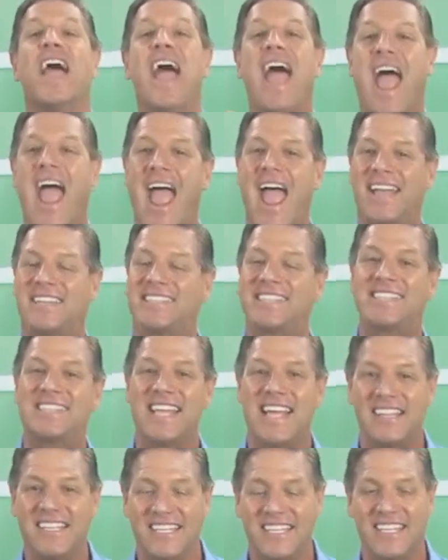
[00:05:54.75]
and
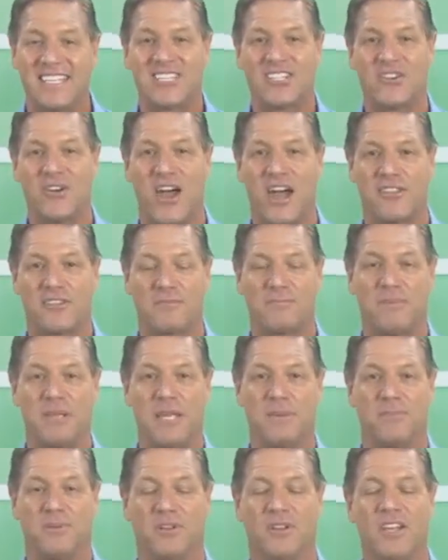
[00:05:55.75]
selling it to other
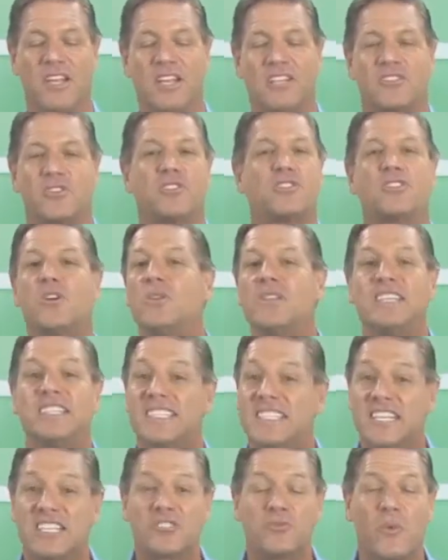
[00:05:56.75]
people. So there's only
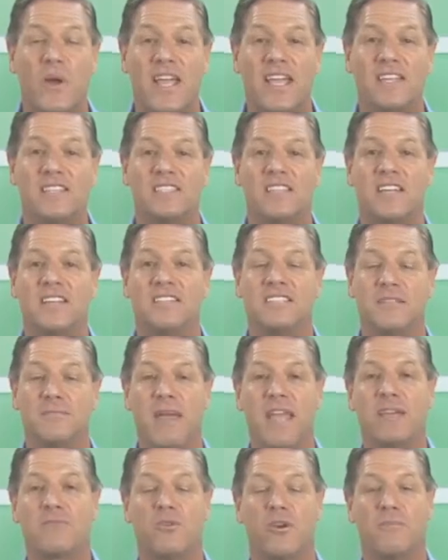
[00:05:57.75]
6 ways to
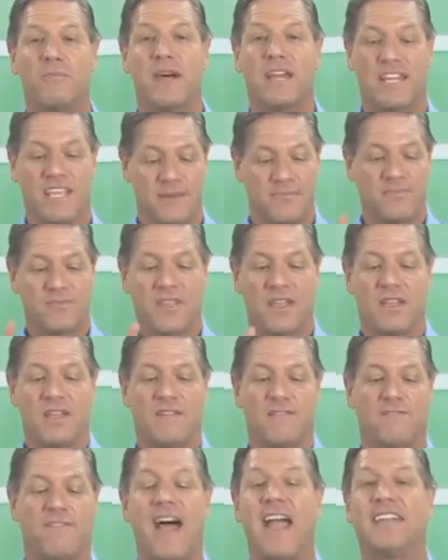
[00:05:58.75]
make more money.
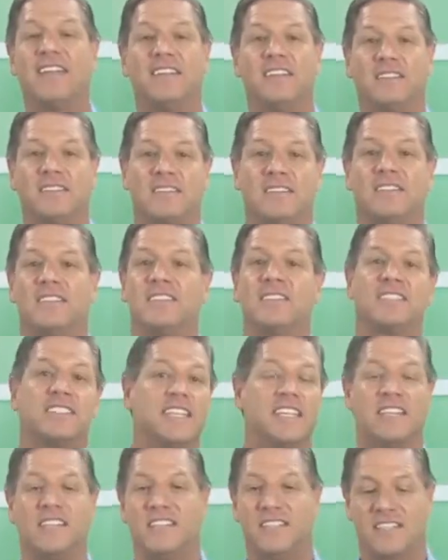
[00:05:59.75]
Find it,
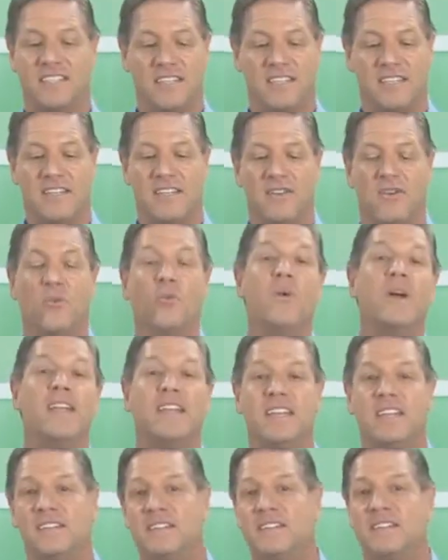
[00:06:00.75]
steal it, win
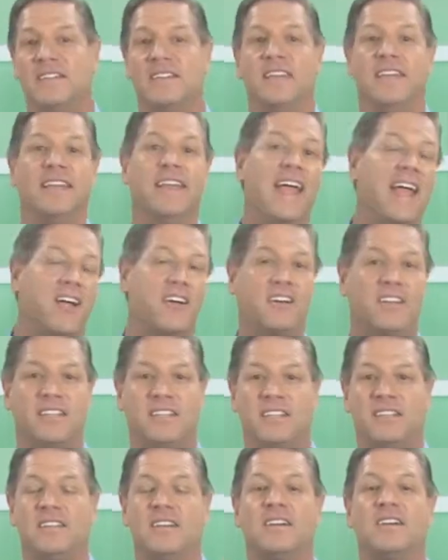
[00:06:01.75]
it, inherit
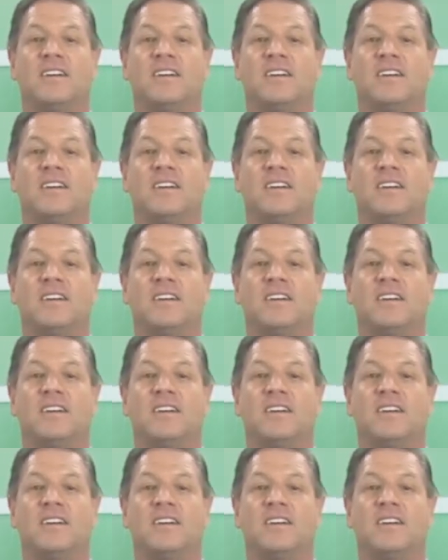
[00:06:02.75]
it,